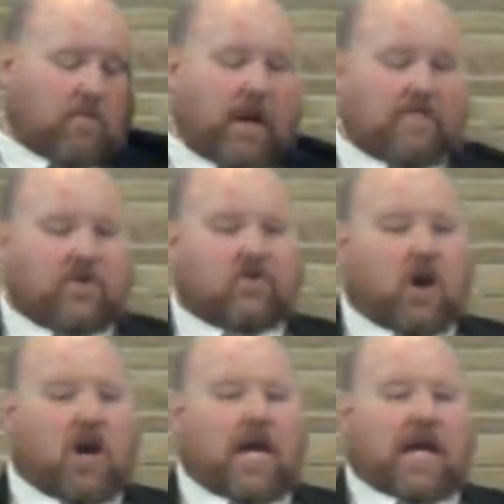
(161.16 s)
We have to
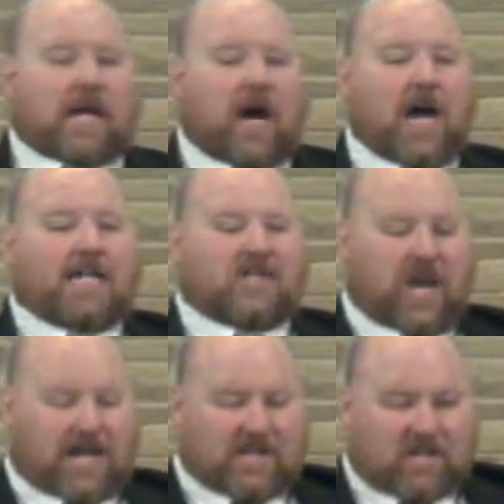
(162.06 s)
draw. God
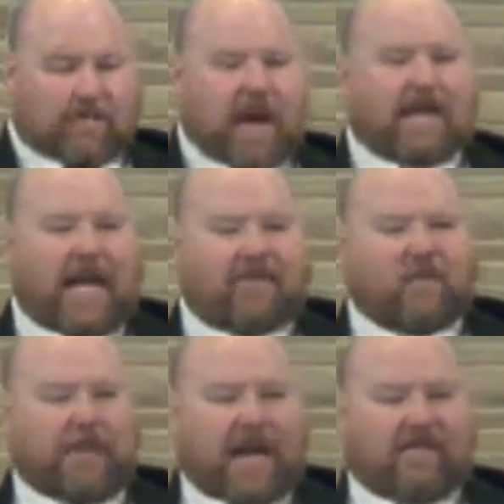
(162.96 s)
shines a spotlight
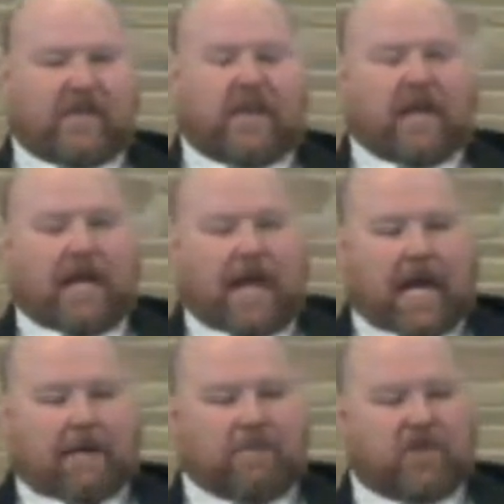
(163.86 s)
from heaven
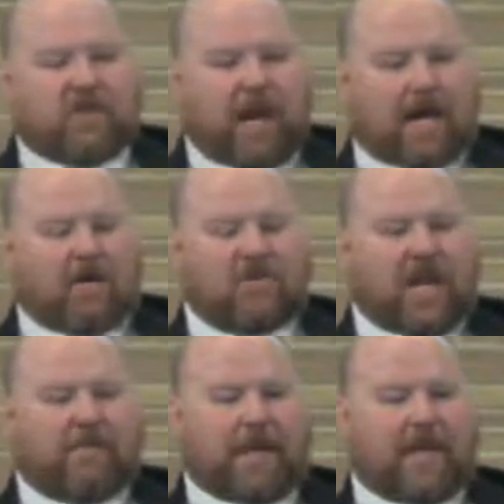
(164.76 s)
and puts it right on
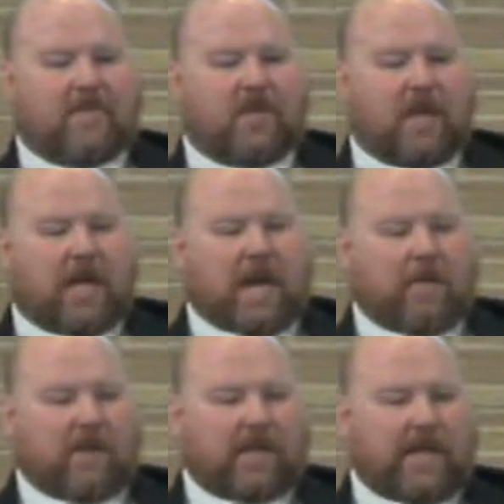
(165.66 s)
Jabez, and
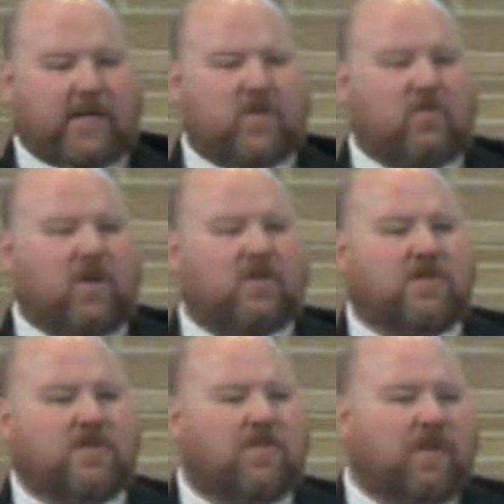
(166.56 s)
we only get two
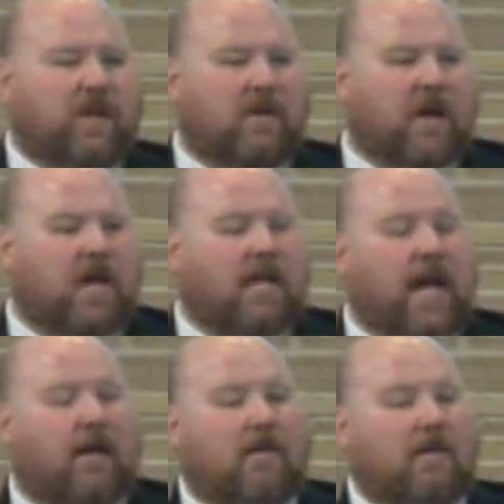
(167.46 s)
verses to figure it all
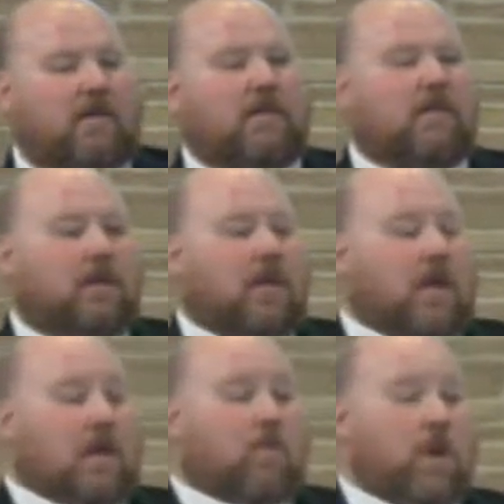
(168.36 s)
out.
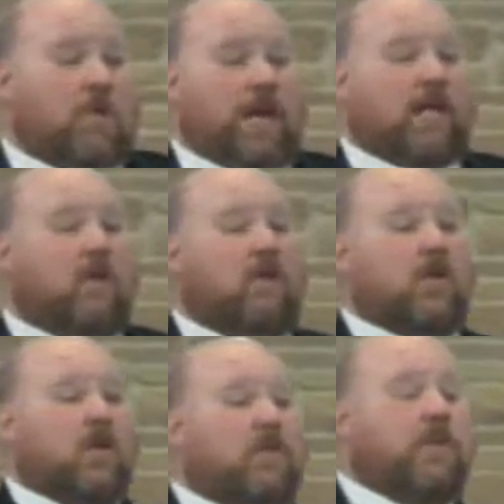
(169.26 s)
Well, we get a little
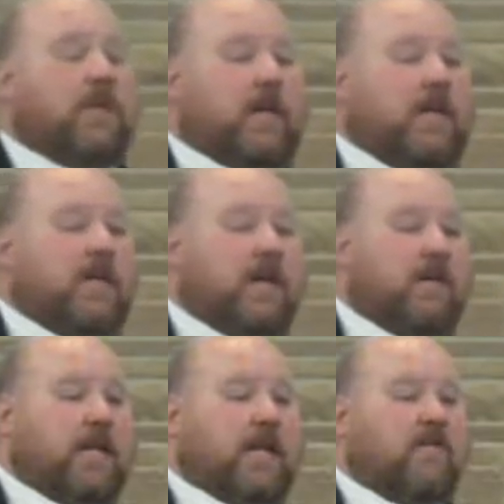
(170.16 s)
clue and, there
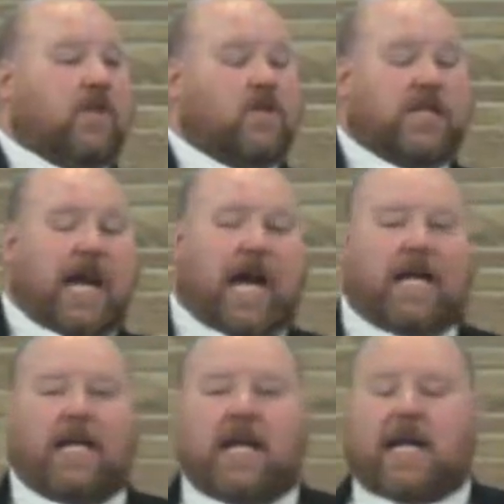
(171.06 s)
at the end of verse
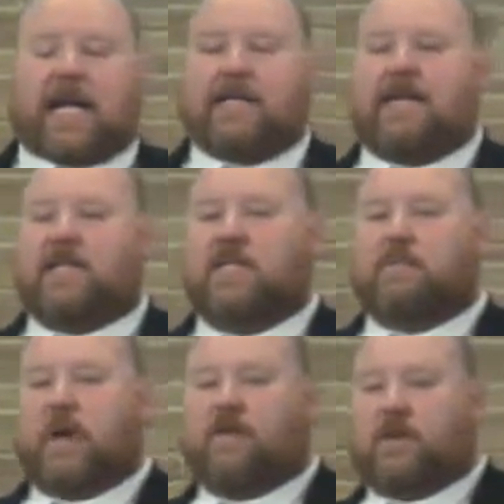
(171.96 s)
9. It says
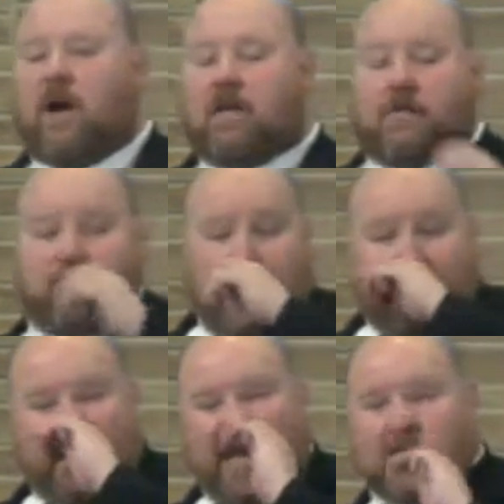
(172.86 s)
his mother called him
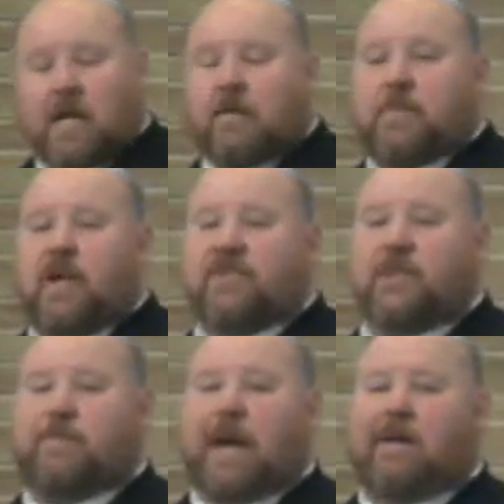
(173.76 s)
Jabez because
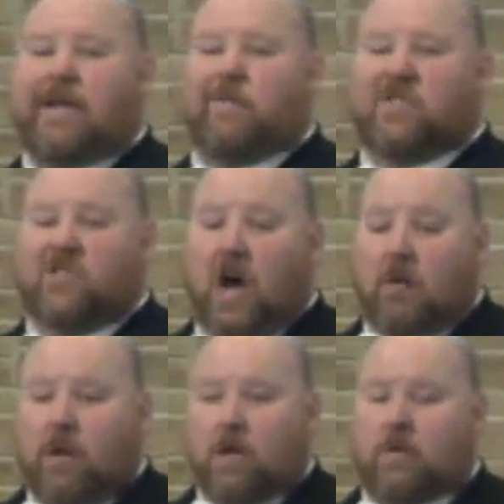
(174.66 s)
she bare him with
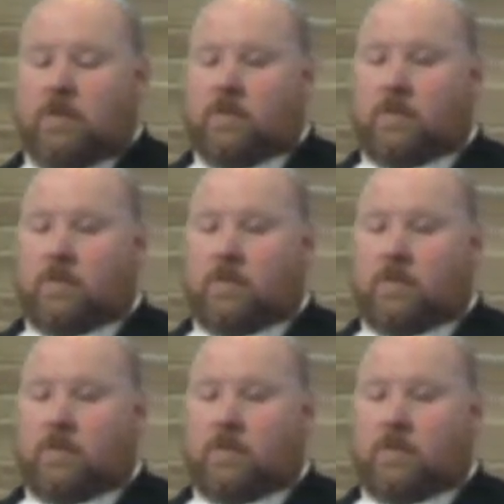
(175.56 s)
sorrow.